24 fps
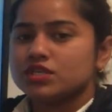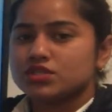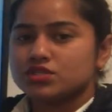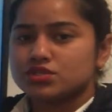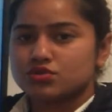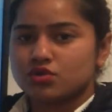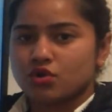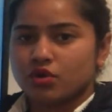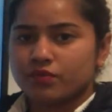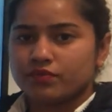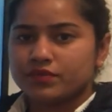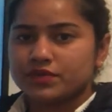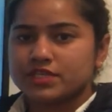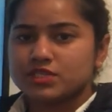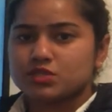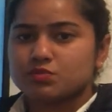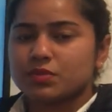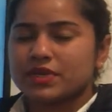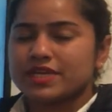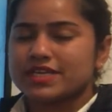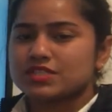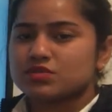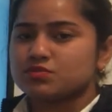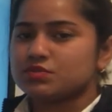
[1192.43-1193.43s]
job
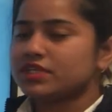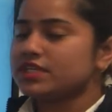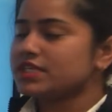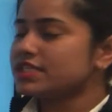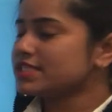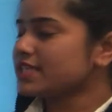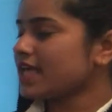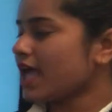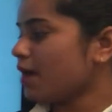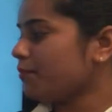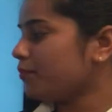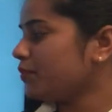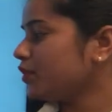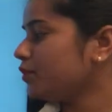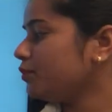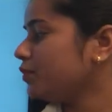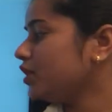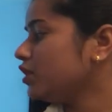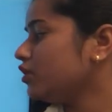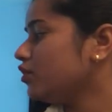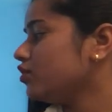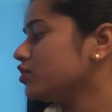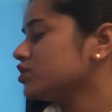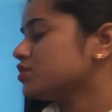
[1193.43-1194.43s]
displacement is happen
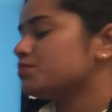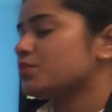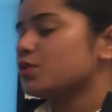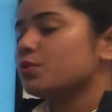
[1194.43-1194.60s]
because